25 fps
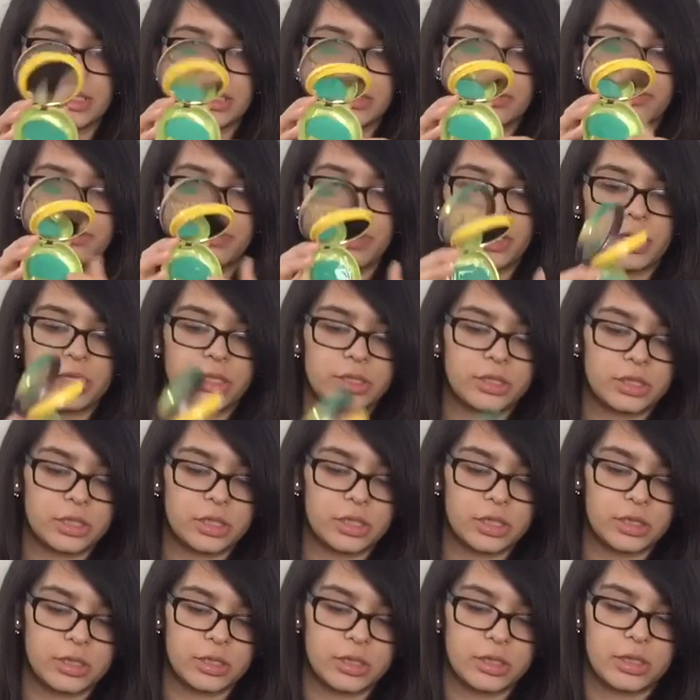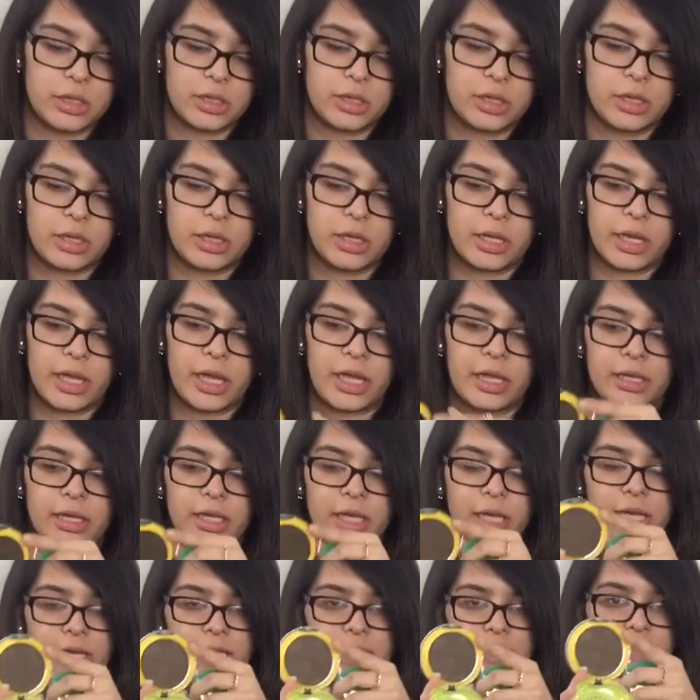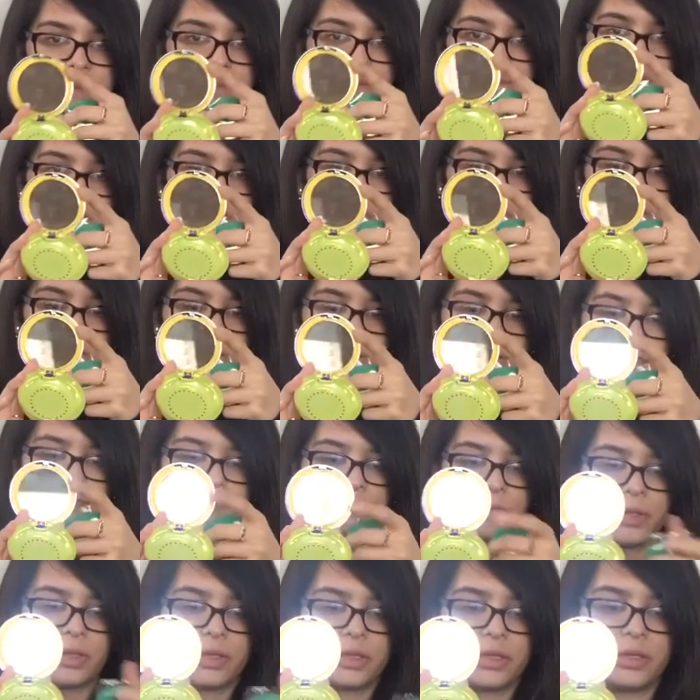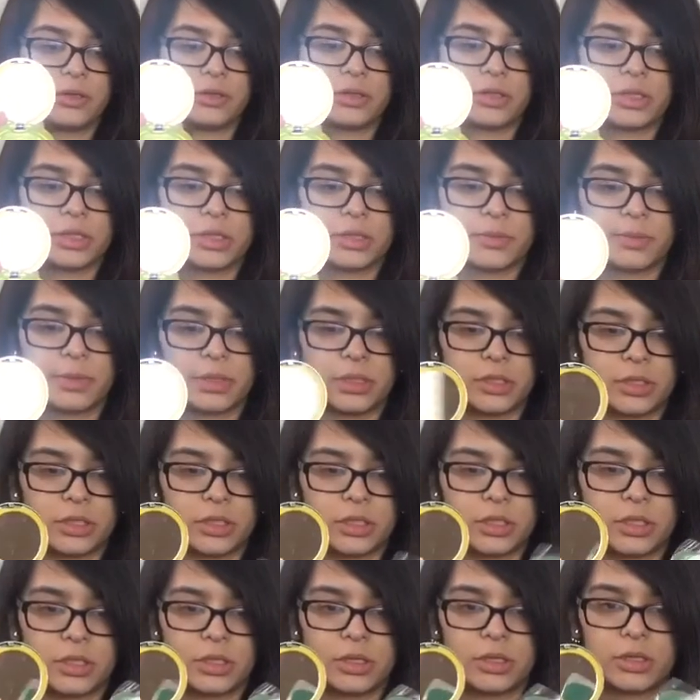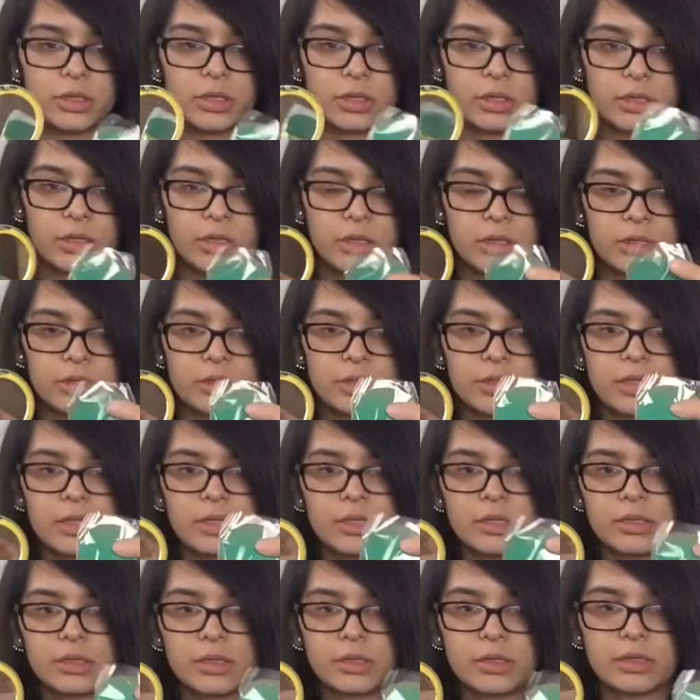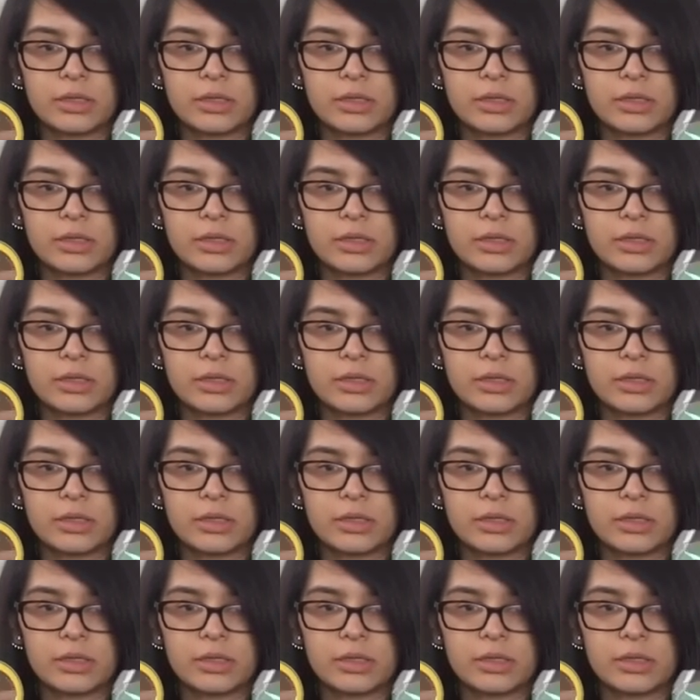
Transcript: sponge, and it has a mirror, and here's the sponge. Like,